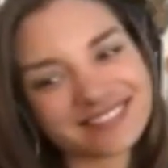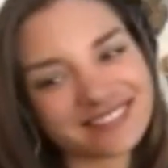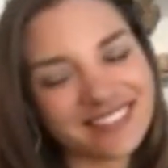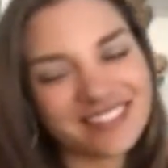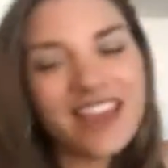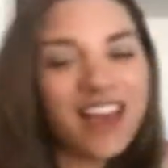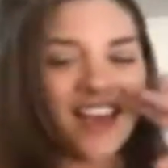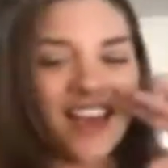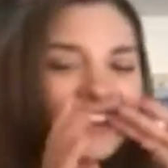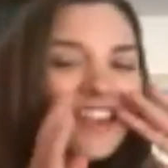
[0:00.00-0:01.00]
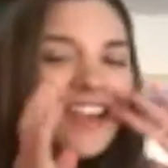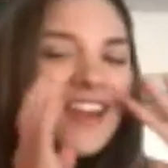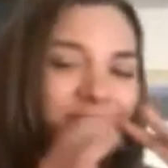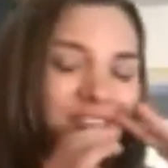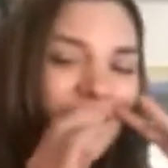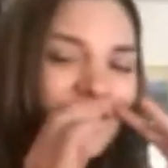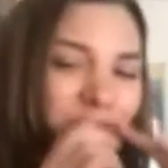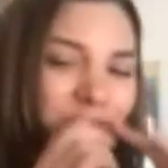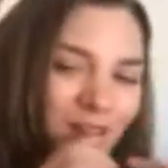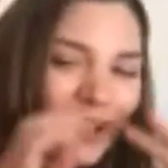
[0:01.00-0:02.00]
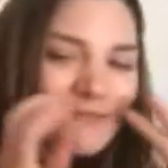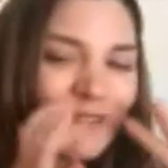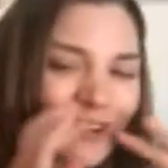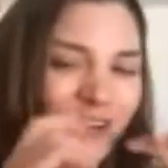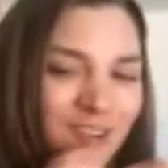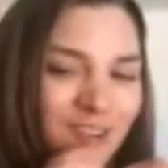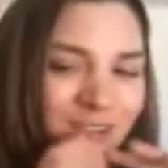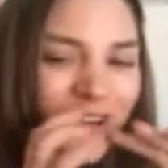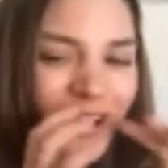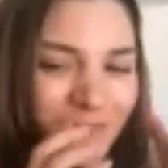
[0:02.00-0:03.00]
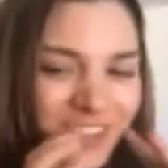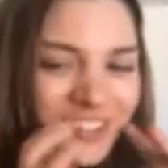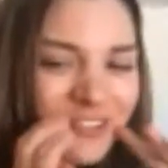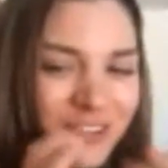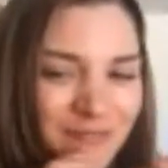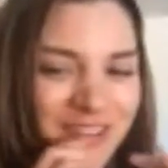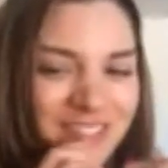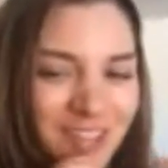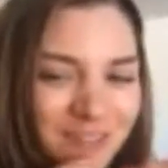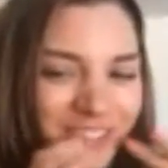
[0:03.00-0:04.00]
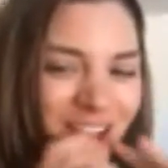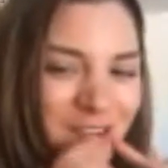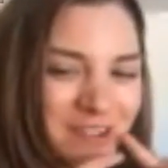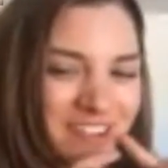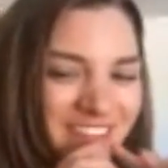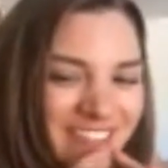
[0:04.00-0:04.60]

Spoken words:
Yeah, the crowd goes wild. Woohoo! I'm not cheering for myself. It's not weird.